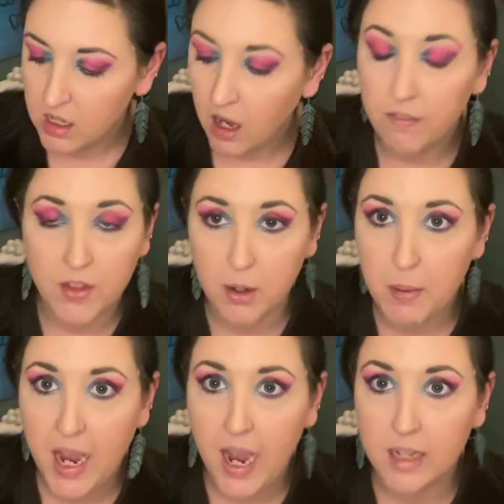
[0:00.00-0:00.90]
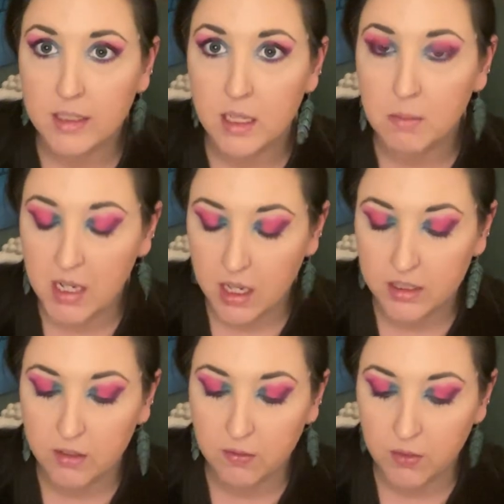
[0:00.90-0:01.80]
of their past and
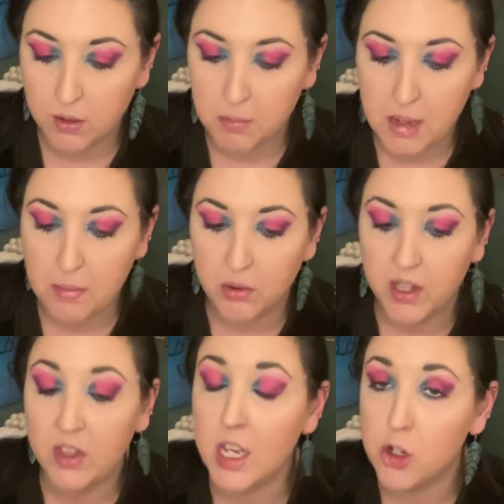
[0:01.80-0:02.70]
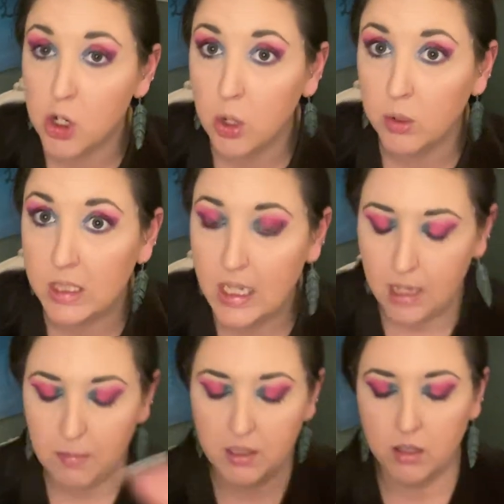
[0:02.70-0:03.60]
because of the people that they chose to
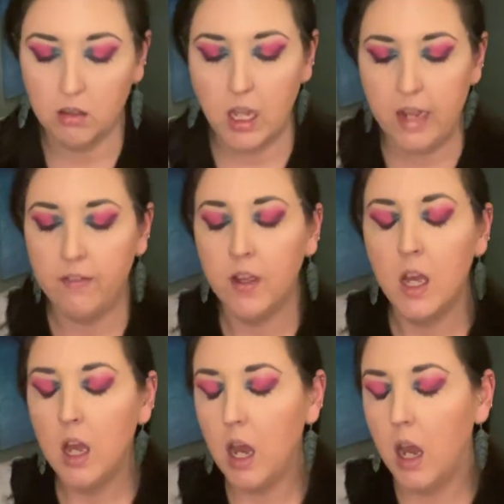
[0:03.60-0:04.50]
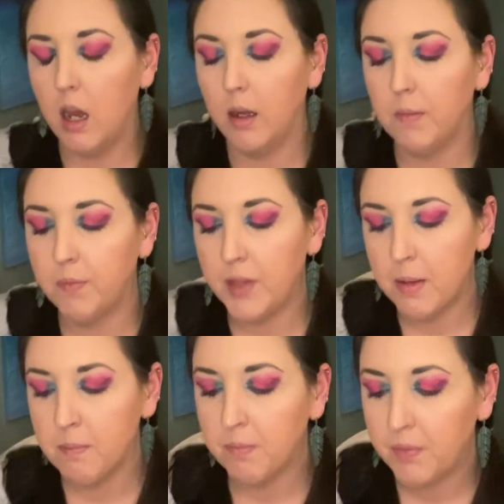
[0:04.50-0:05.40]
keep in their life. Um,
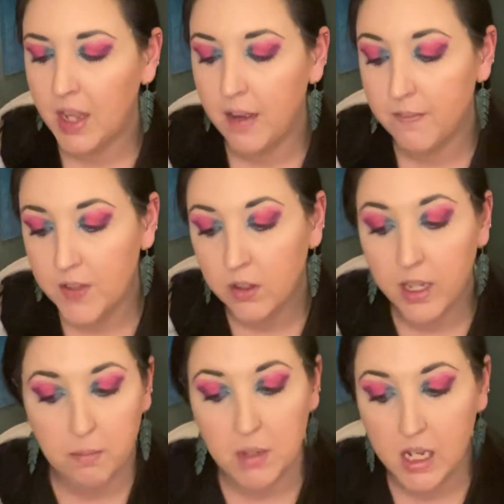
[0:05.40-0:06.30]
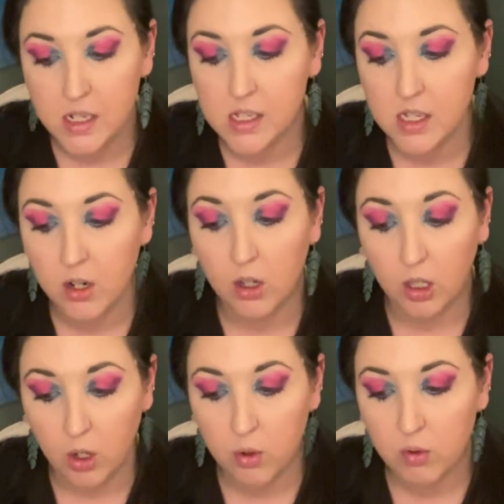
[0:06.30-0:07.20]
they, I feel like because they're
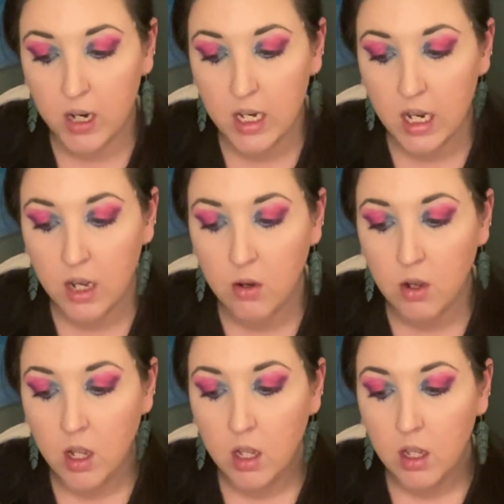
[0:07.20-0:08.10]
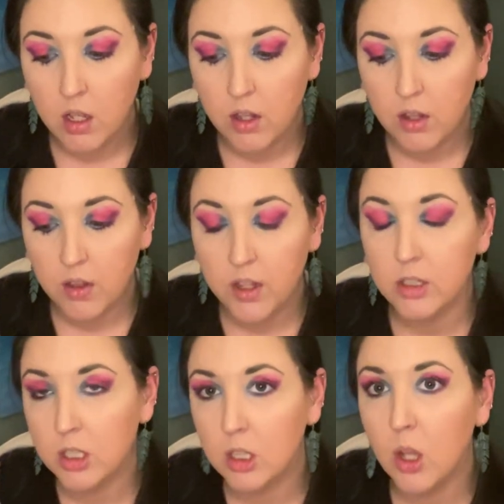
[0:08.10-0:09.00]
alone right now, they're
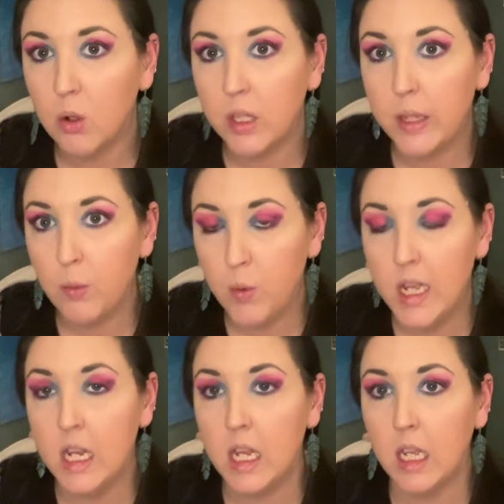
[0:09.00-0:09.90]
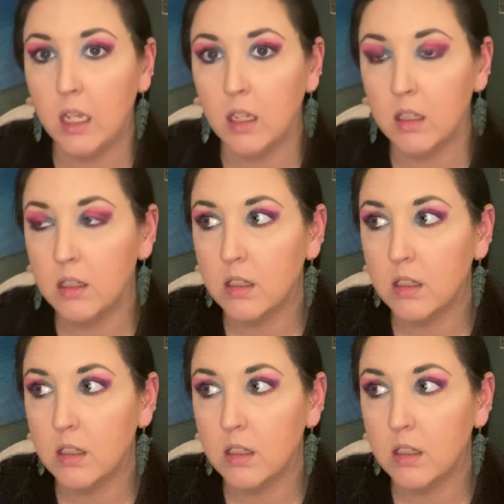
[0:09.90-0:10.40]
slowly weeding,